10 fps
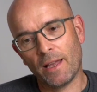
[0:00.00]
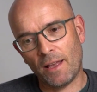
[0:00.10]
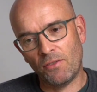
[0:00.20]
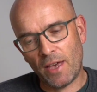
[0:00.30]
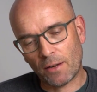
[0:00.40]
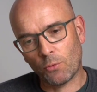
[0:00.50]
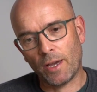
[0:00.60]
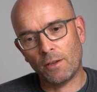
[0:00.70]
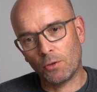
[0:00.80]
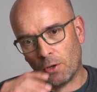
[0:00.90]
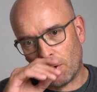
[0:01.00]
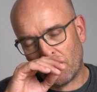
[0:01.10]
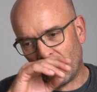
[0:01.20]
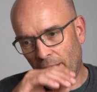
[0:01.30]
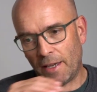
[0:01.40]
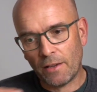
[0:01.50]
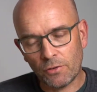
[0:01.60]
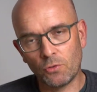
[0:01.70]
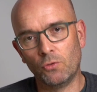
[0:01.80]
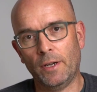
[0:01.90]
In that way, you know that if you
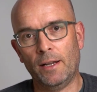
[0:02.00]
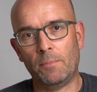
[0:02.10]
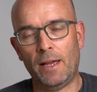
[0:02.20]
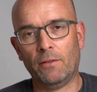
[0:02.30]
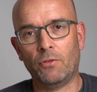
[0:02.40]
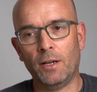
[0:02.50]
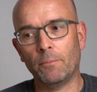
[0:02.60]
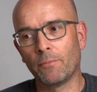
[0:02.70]
do get a black frame,